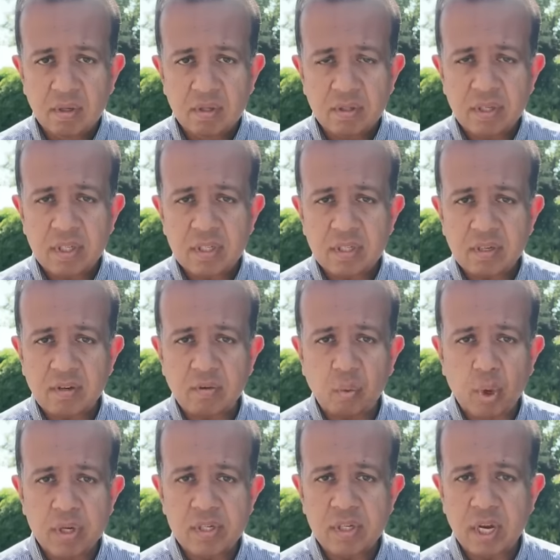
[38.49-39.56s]
So this is sort of
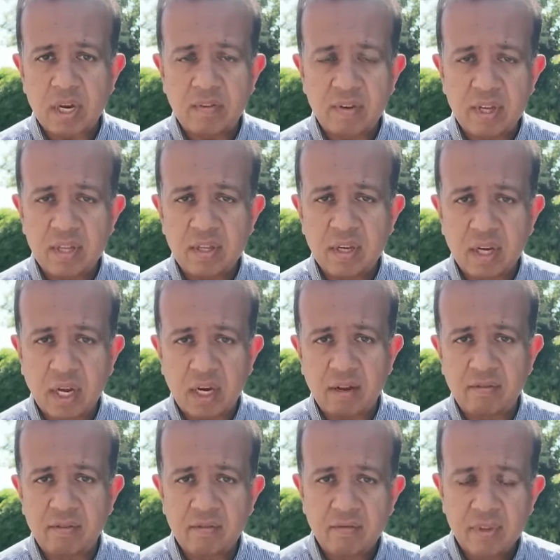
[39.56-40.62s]
one side of it, the kind
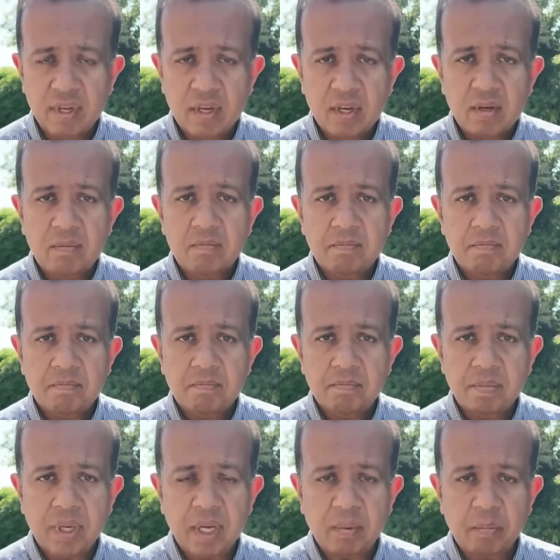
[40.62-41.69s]
of
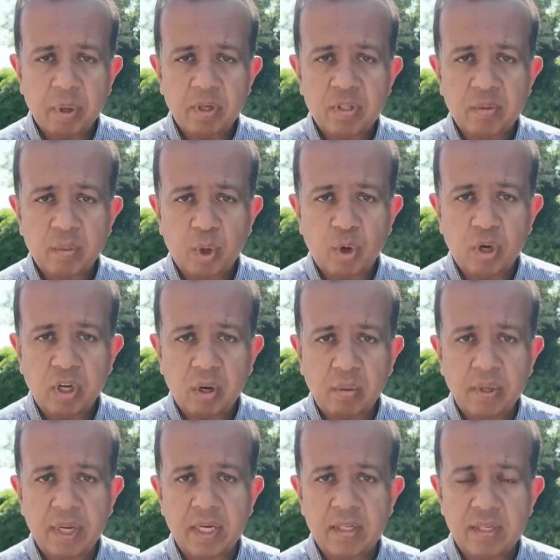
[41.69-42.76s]
playing possum or
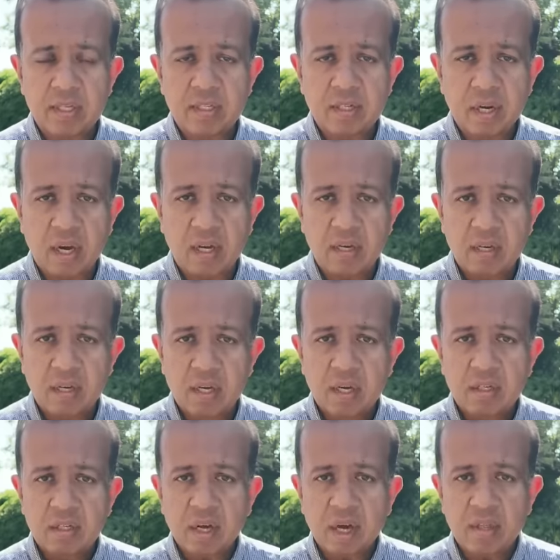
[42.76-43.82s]
accommodationist side,
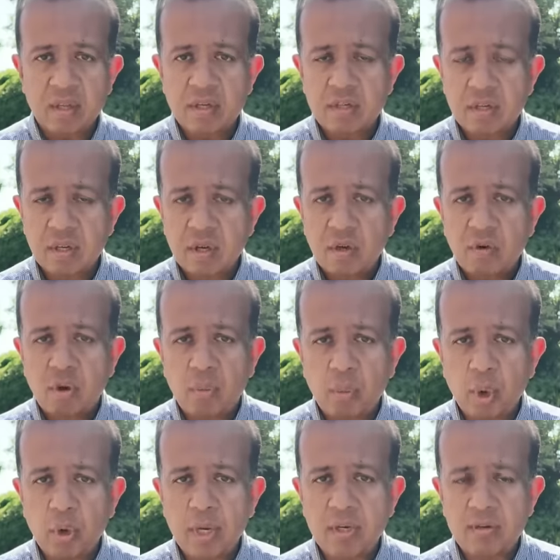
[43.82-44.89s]
to others who are
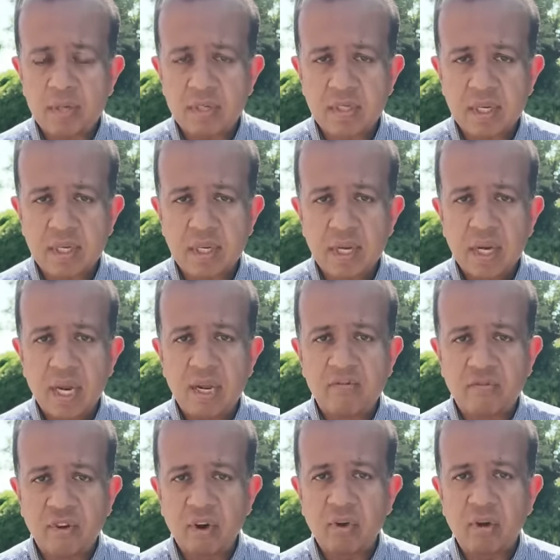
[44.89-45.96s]
more interested
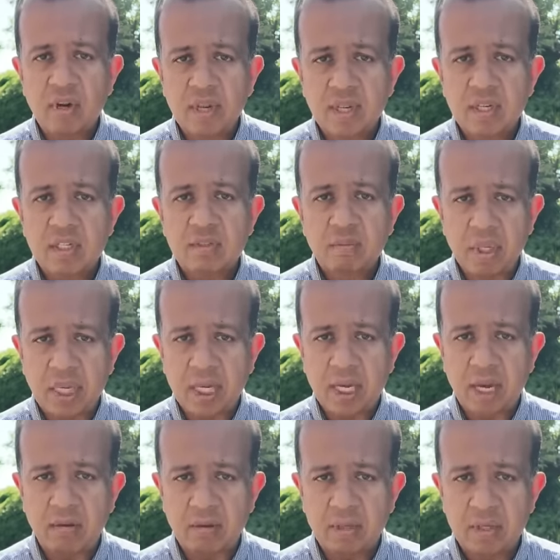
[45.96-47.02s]
in vocally speaking
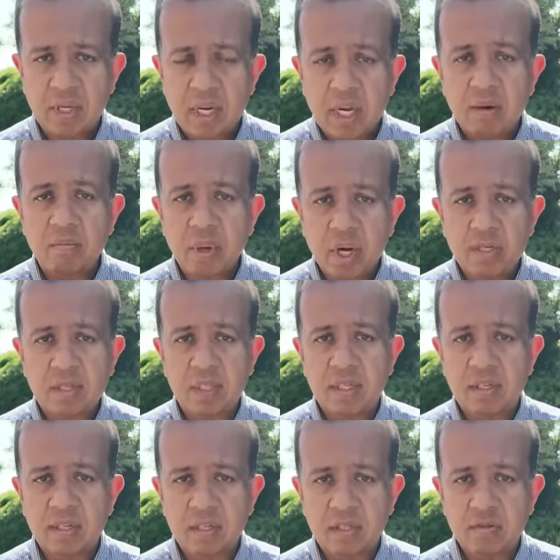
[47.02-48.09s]
out, in marching
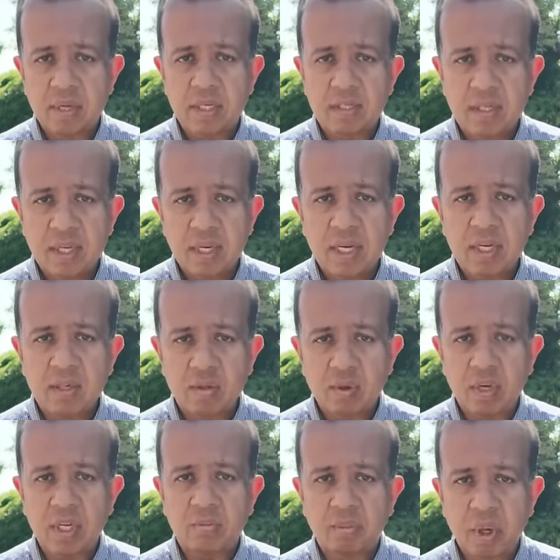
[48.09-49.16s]
in the streets, in
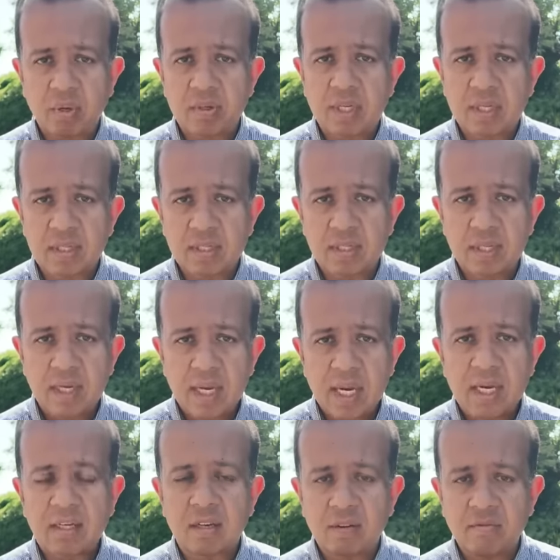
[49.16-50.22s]
joining protests,
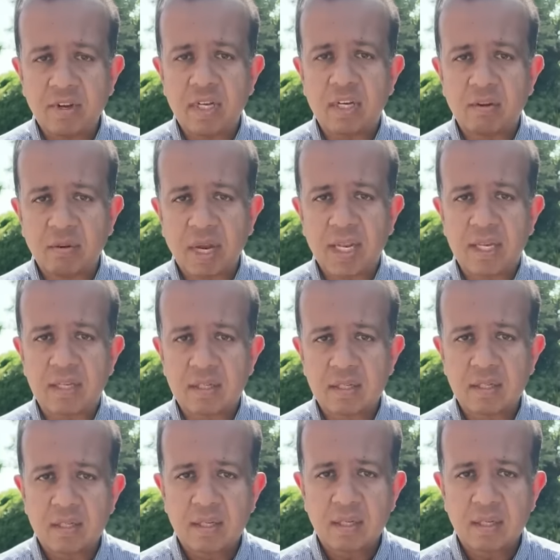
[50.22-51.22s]
in convening rallies,